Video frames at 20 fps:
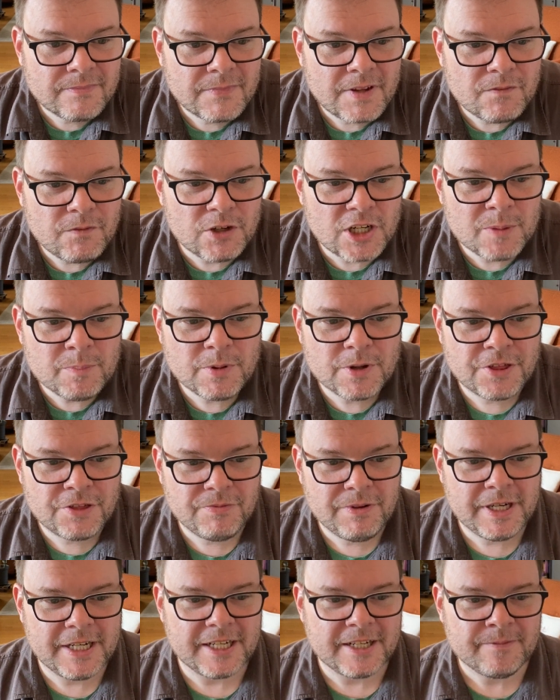For number
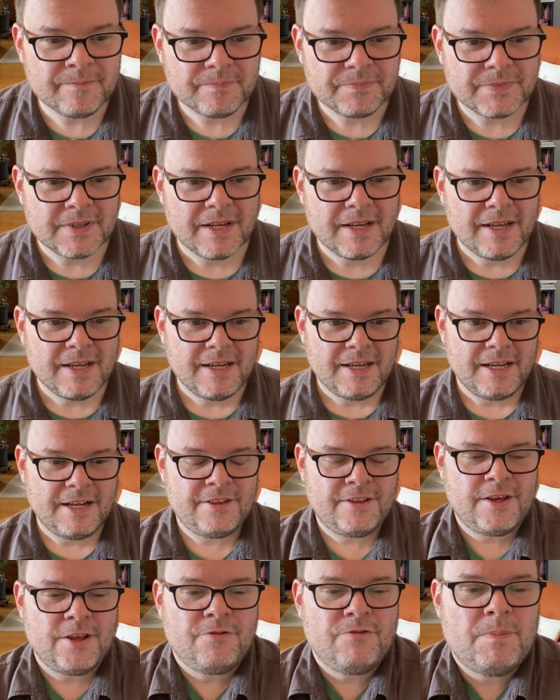3, it
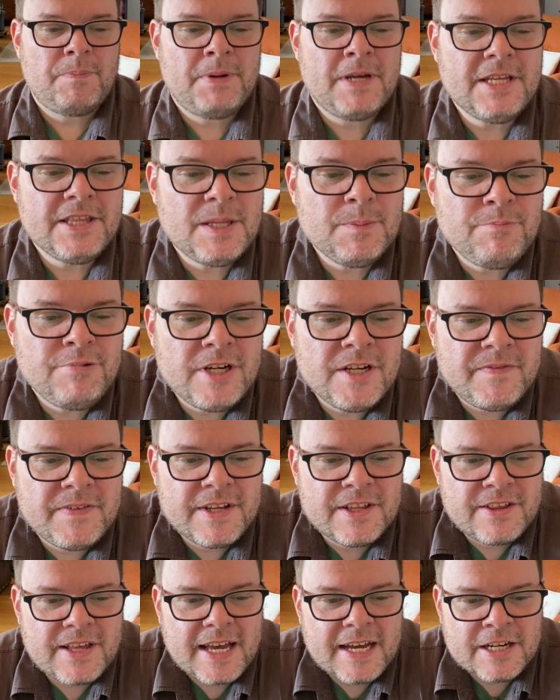says repeat the
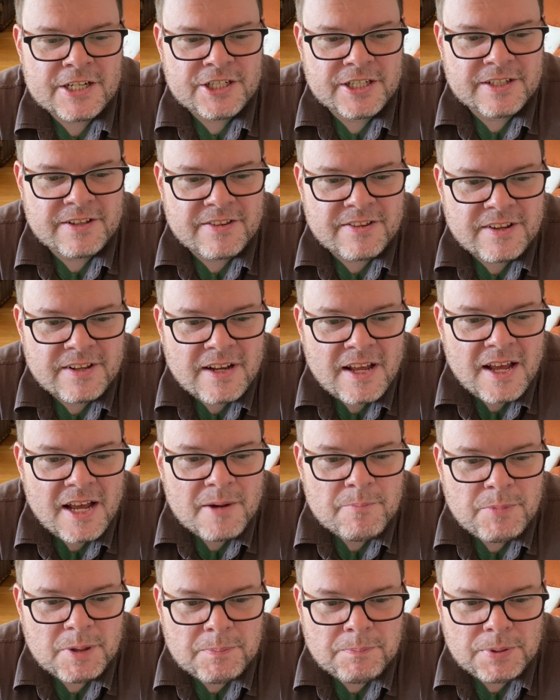previous actions,
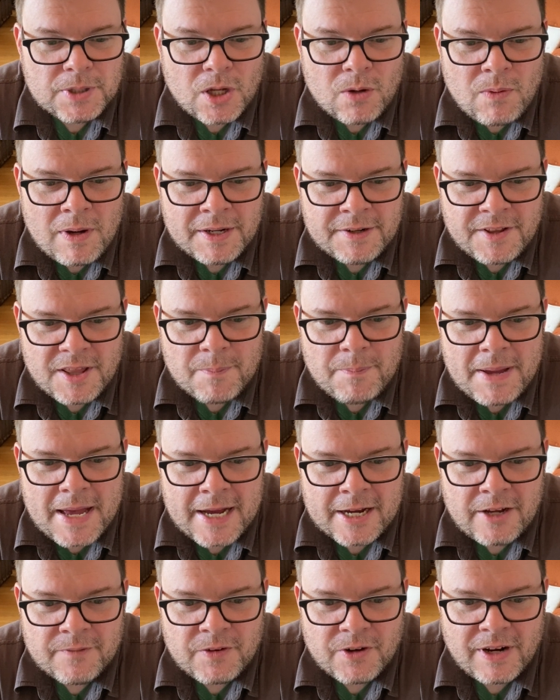but blow onto the
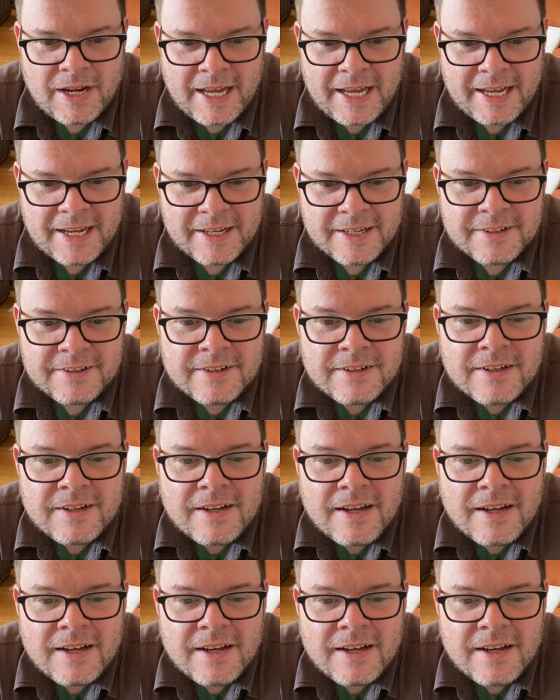back of your hand.